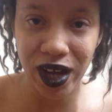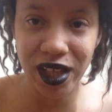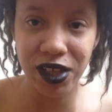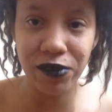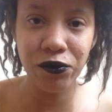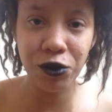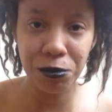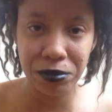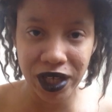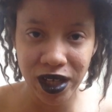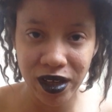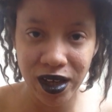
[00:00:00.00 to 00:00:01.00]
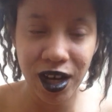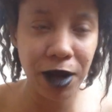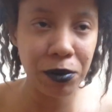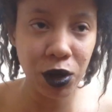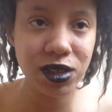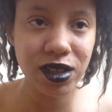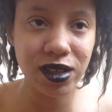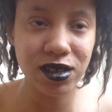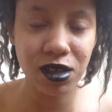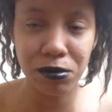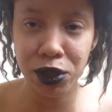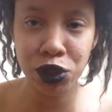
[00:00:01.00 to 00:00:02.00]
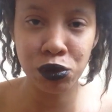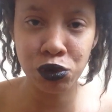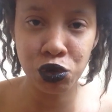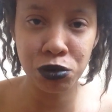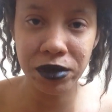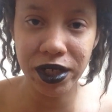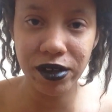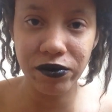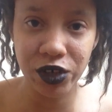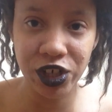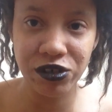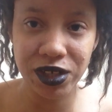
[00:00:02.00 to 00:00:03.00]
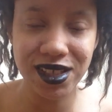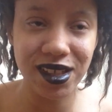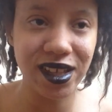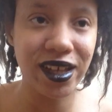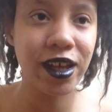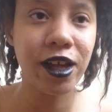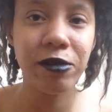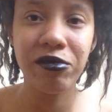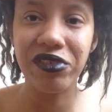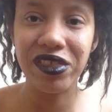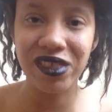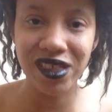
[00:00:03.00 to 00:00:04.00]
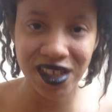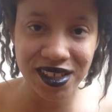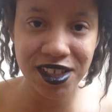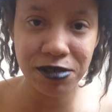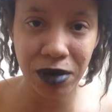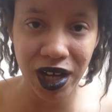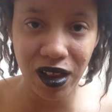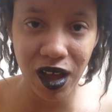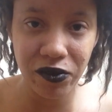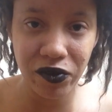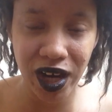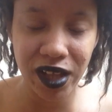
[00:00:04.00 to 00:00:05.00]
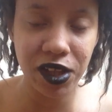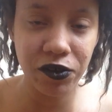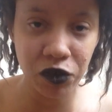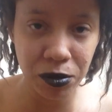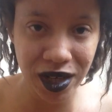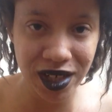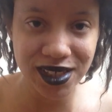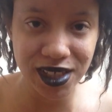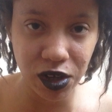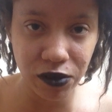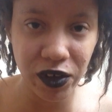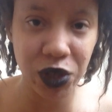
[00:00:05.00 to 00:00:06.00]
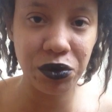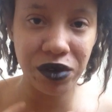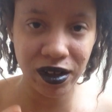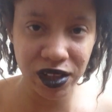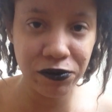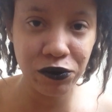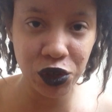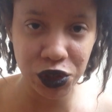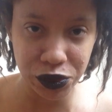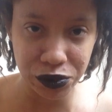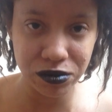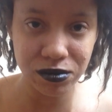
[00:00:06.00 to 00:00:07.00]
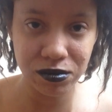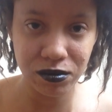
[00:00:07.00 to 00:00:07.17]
I live for me, and I posted this on my social media very recently. This is my life. I live for myself. I do not live for you.